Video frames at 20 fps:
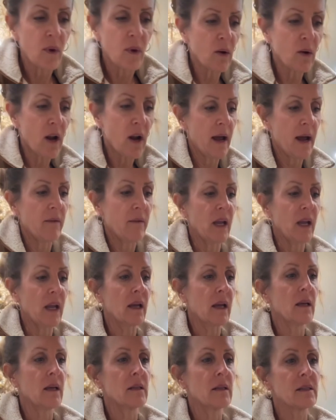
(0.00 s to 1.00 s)

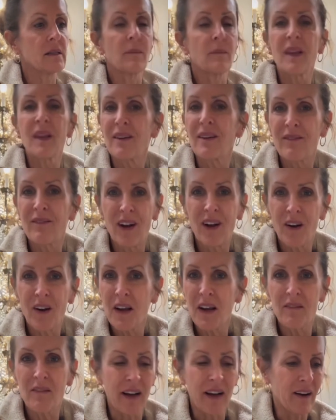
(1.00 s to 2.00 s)
easy for
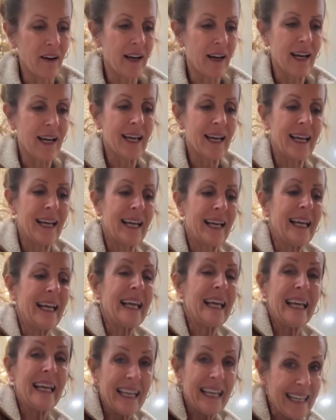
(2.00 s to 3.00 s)
dinner. I think it's
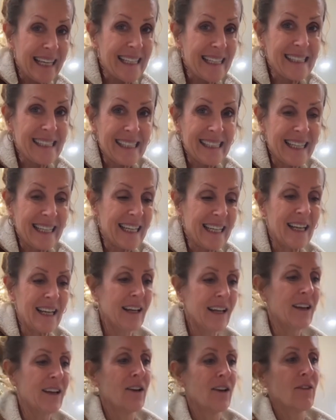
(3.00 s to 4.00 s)
easy.
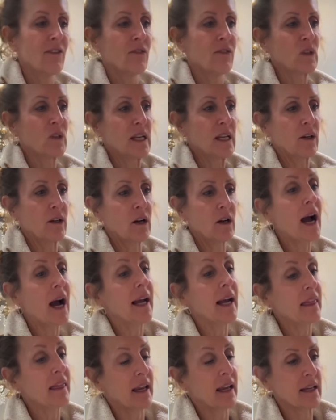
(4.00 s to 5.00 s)
It is
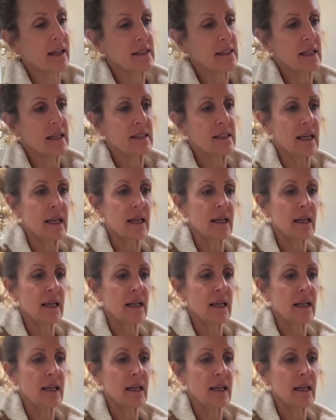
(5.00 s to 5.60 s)
shrimp